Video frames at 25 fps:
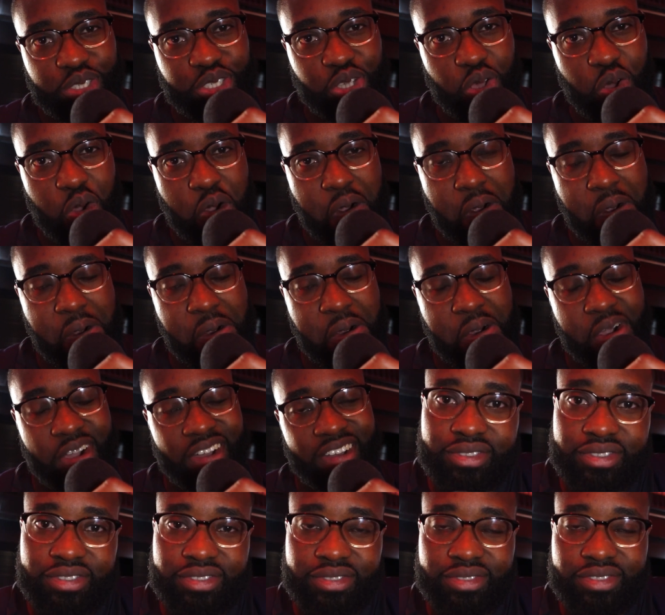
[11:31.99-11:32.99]
So
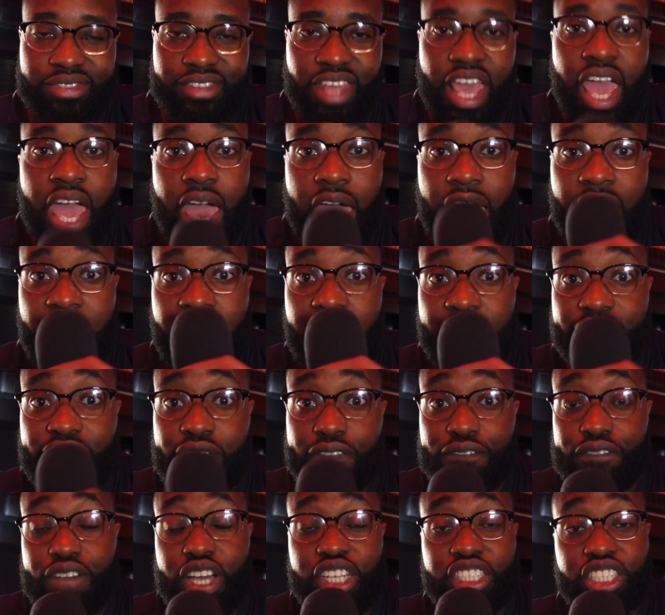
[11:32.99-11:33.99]
if
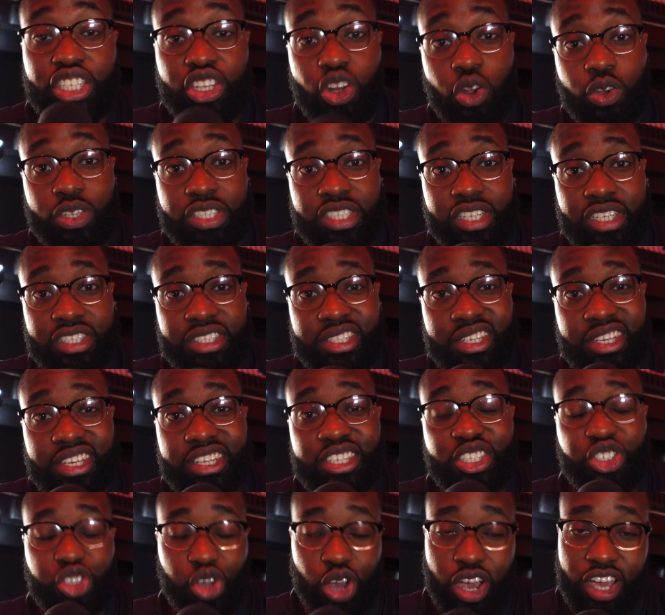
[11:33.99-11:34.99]
at first you don't
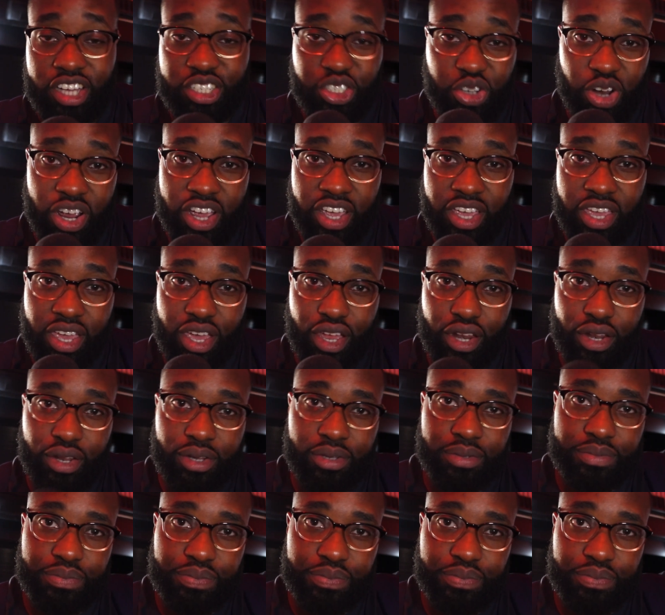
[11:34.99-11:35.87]
succeed, try, try again.